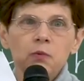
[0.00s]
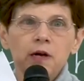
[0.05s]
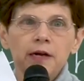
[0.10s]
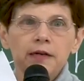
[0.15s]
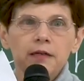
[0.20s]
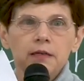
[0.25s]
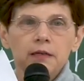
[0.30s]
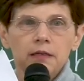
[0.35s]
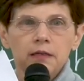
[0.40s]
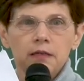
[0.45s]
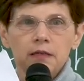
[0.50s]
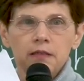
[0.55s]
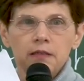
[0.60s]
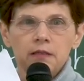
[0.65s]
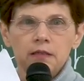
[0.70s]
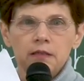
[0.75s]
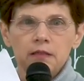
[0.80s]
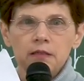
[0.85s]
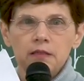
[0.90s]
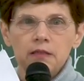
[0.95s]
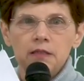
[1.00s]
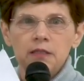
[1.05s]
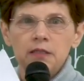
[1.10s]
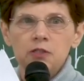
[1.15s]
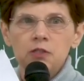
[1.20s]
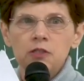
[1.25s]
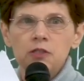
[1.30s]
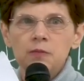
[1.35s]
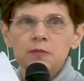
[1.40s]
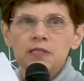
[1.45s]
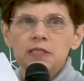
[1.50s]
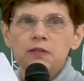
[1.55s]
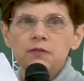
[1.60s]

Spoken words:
what?In terms